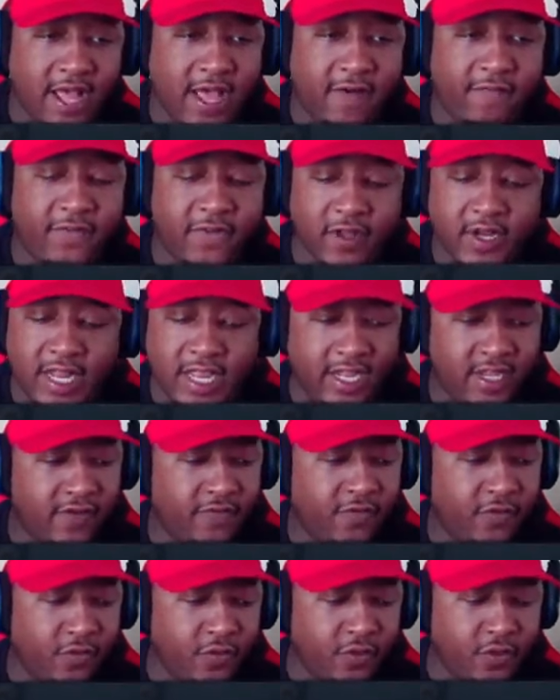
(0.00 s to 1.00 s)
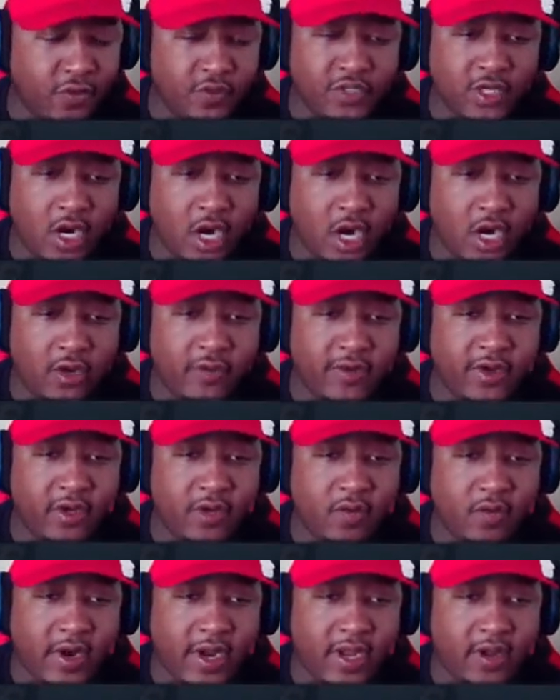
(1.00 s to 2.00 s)
I feel like if you use arguing
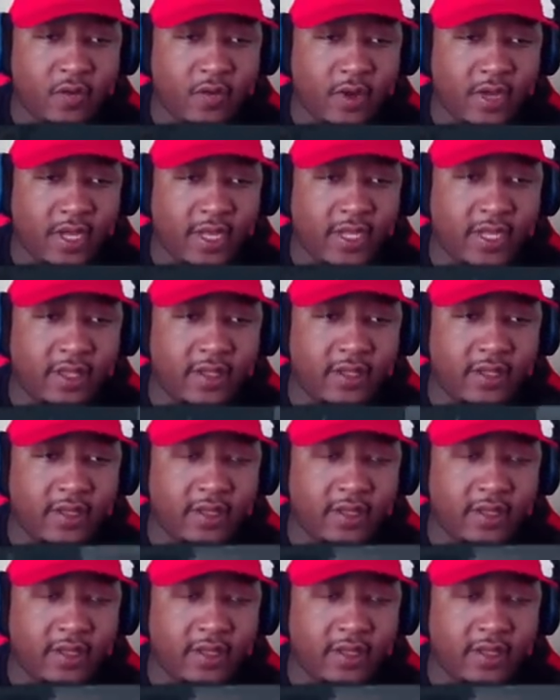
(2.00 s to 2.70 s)
the right way,